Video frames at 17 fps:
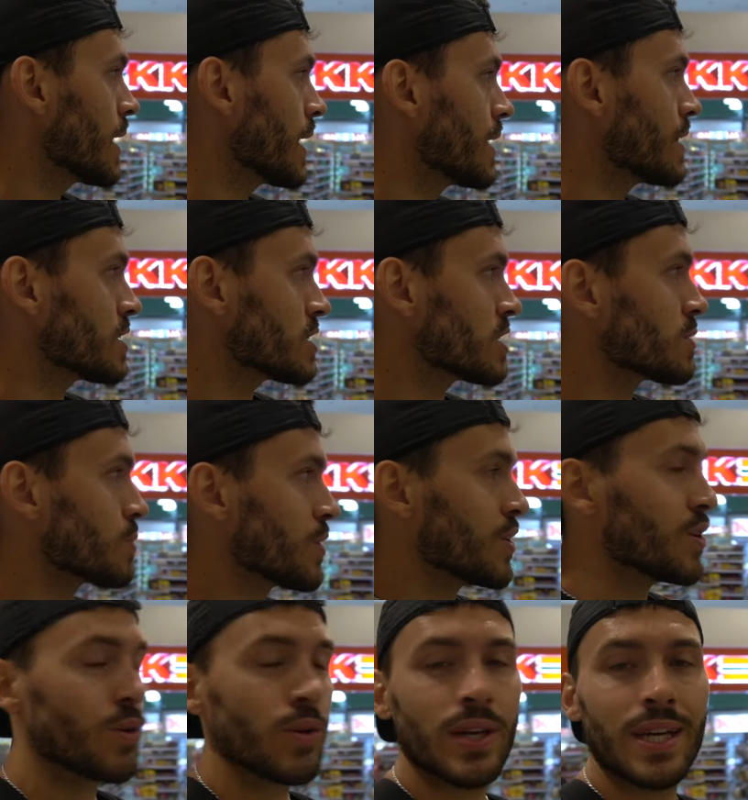And this is where
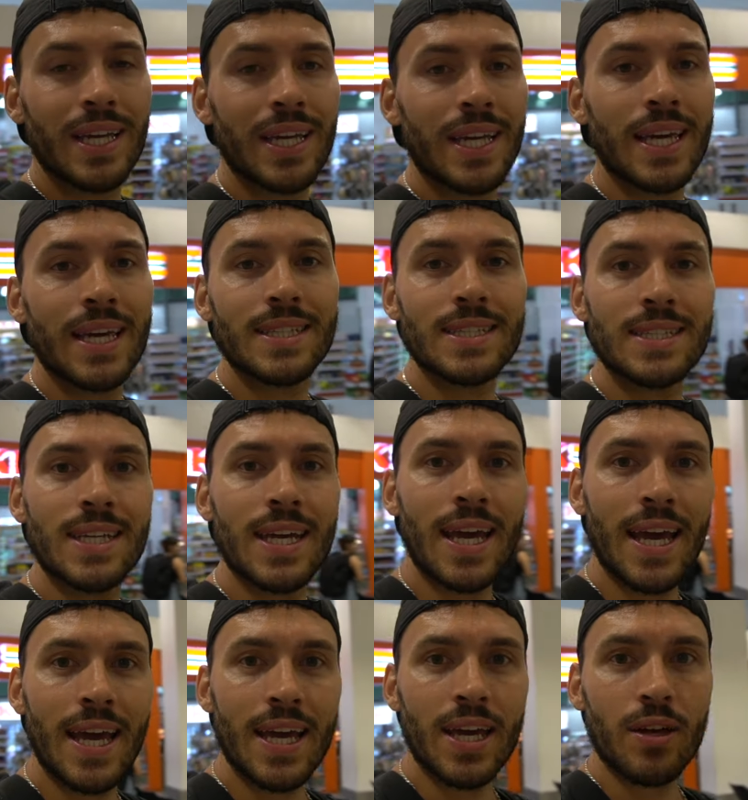you can get
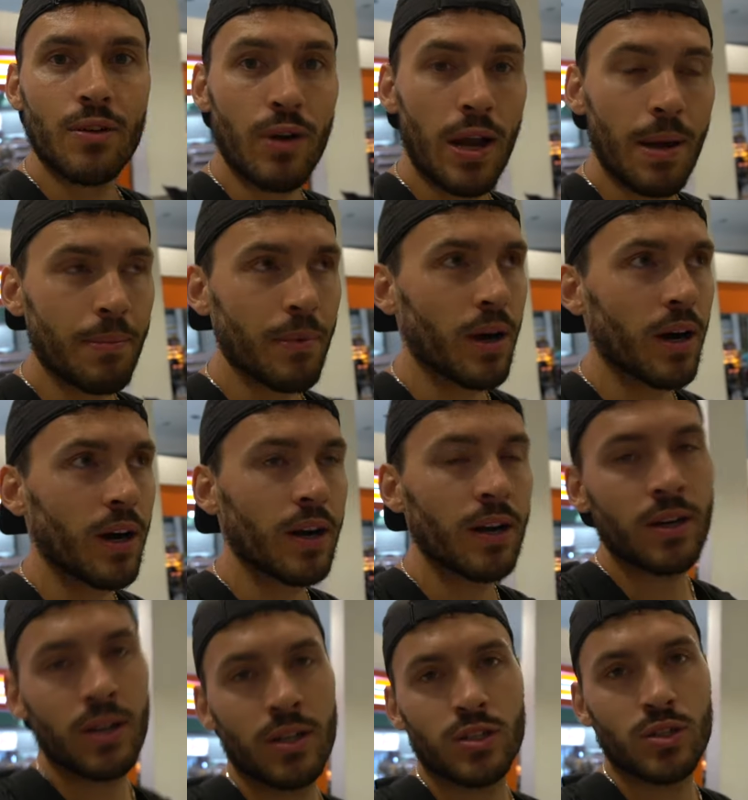a grab
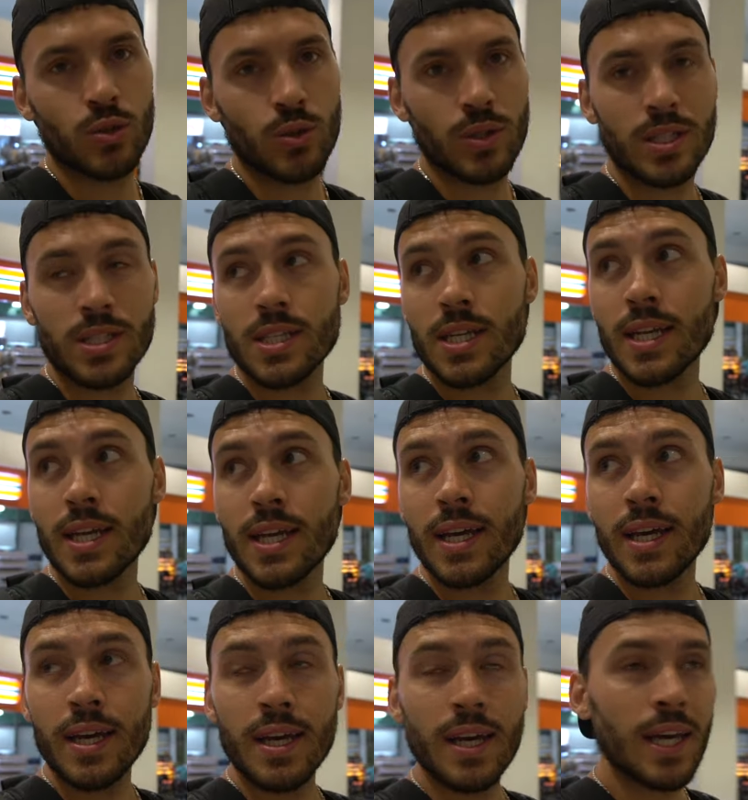car to the city.
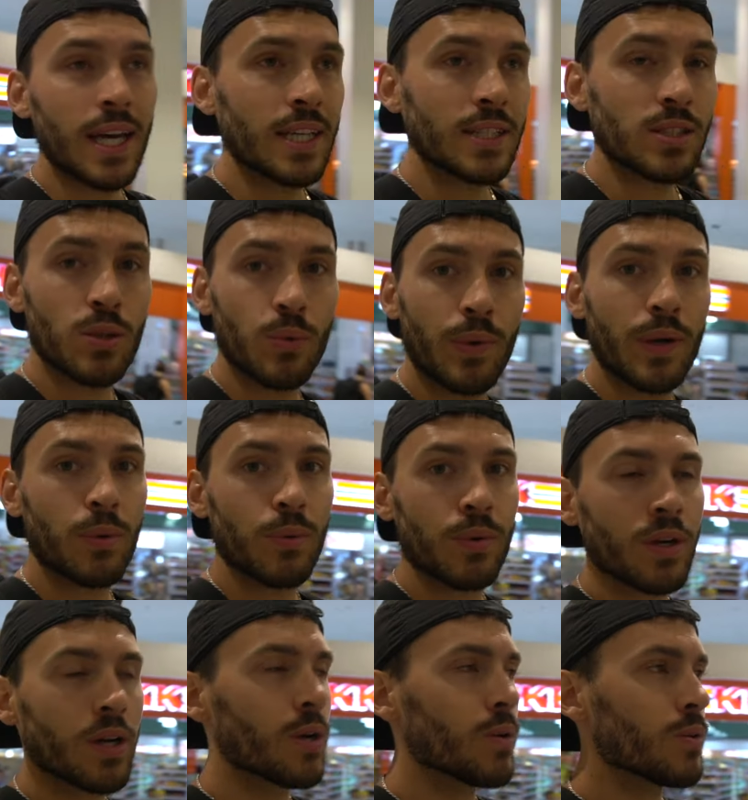And to where
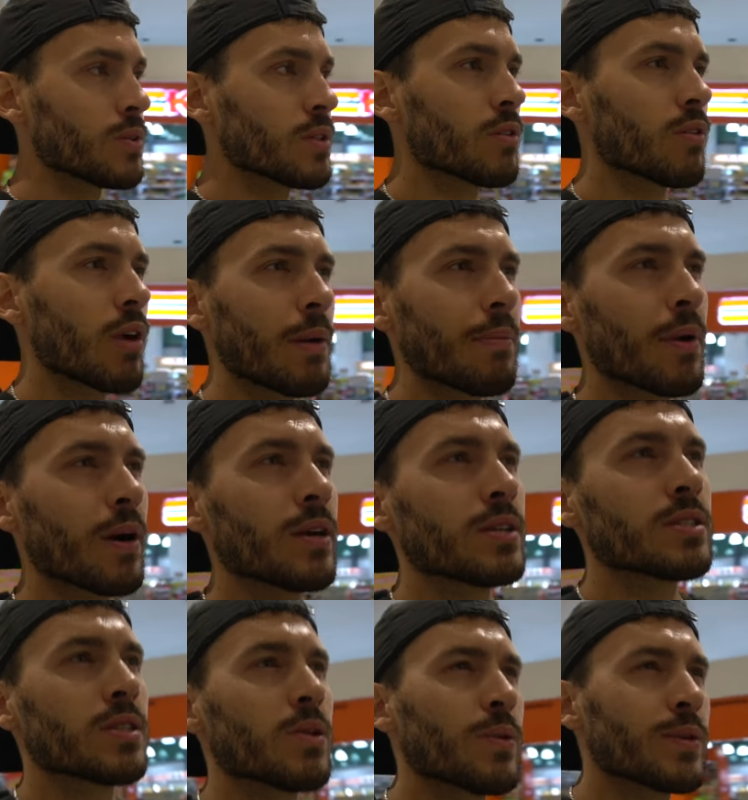we're going, the grab car
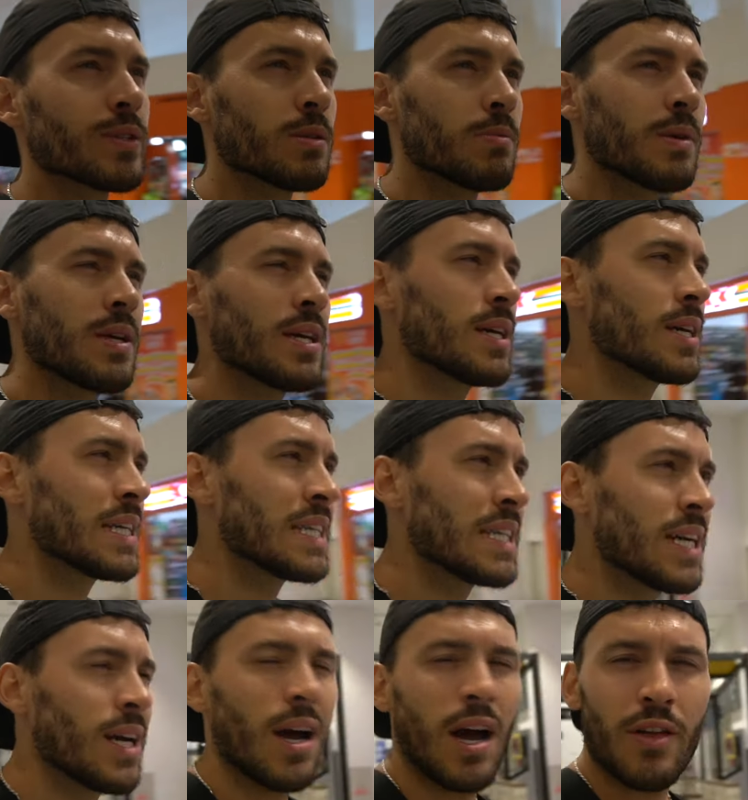is going to be,
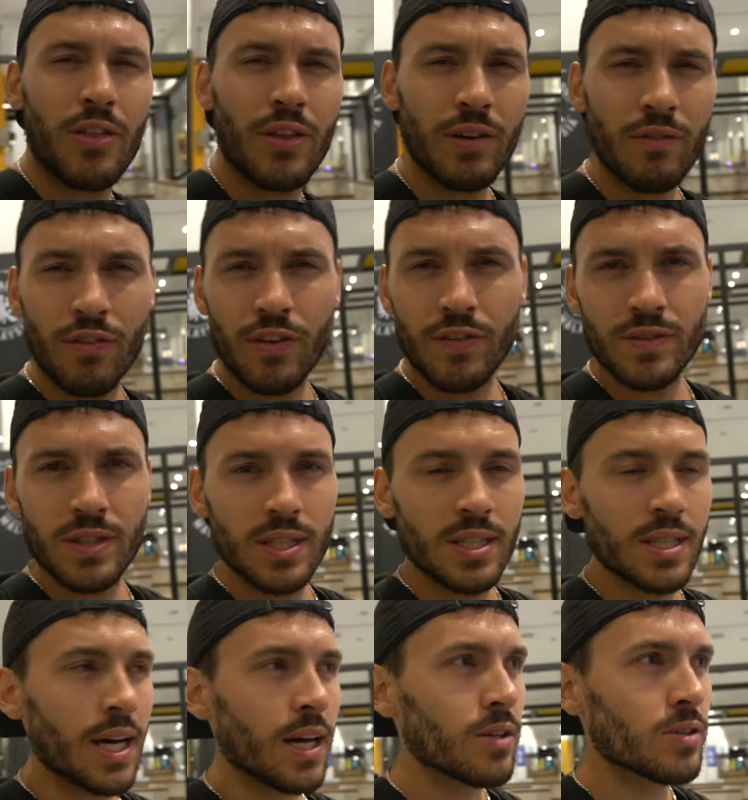I think
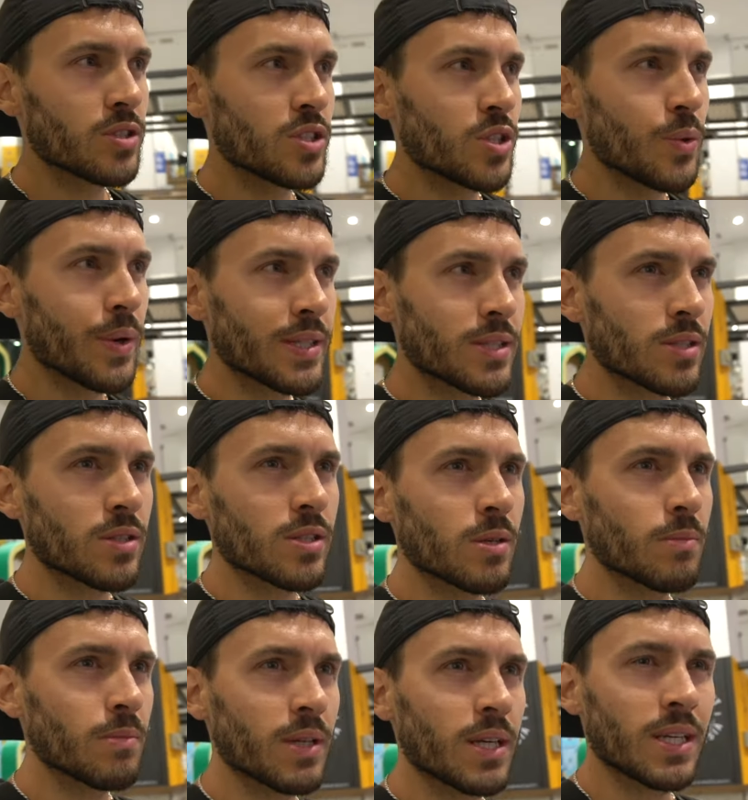$15 US or
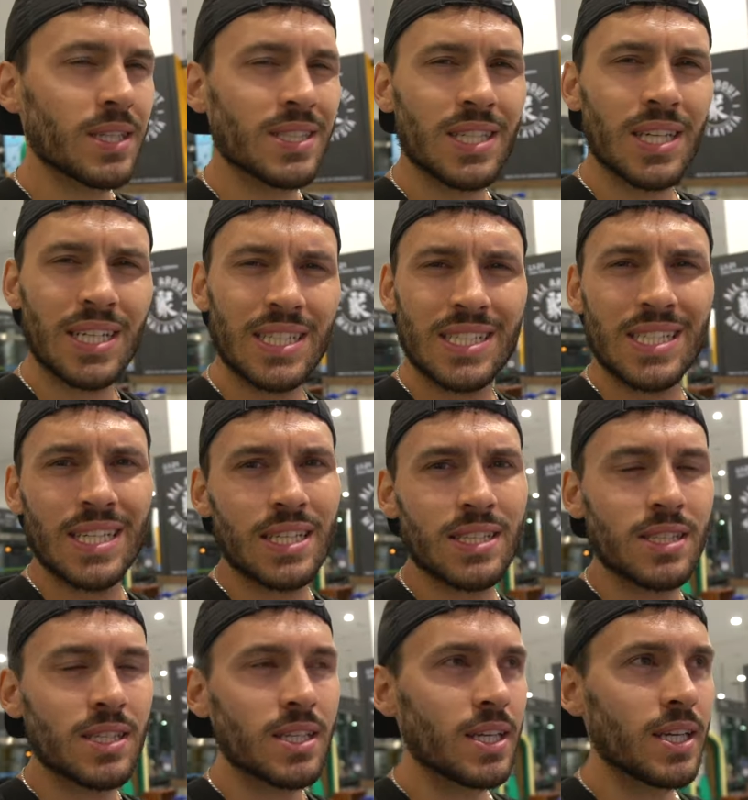something. It's like
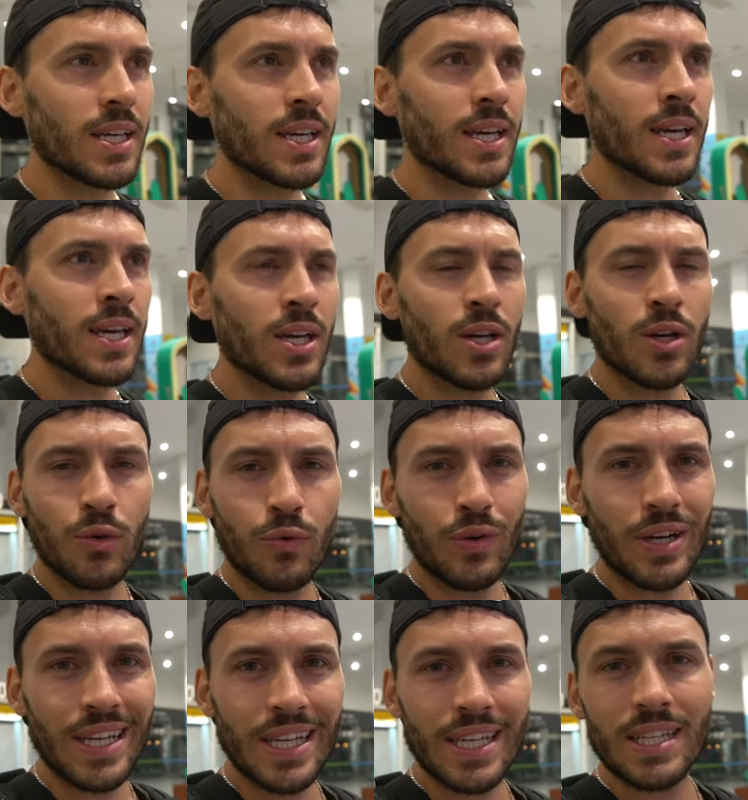60
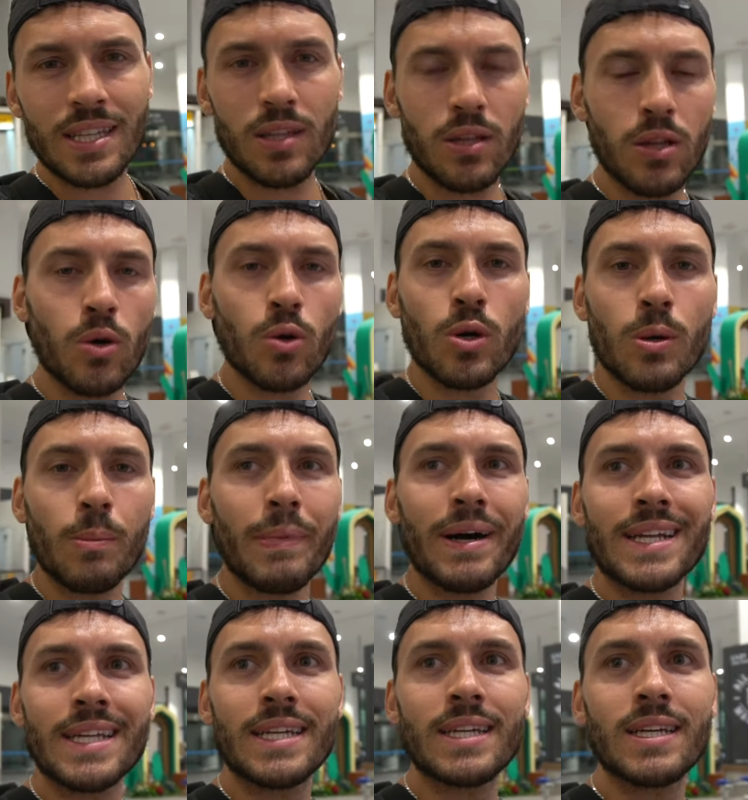ringgit, the local
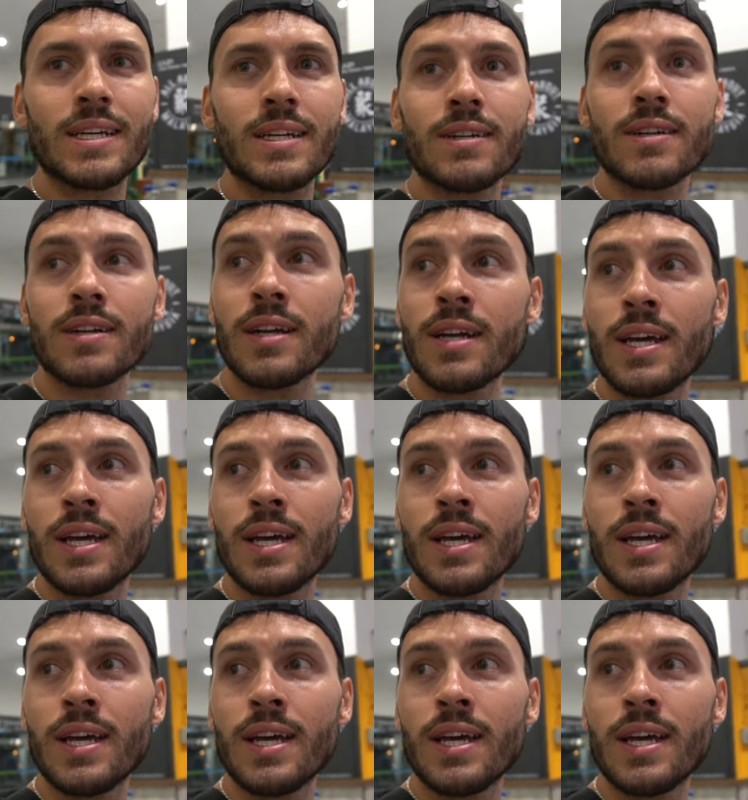money here.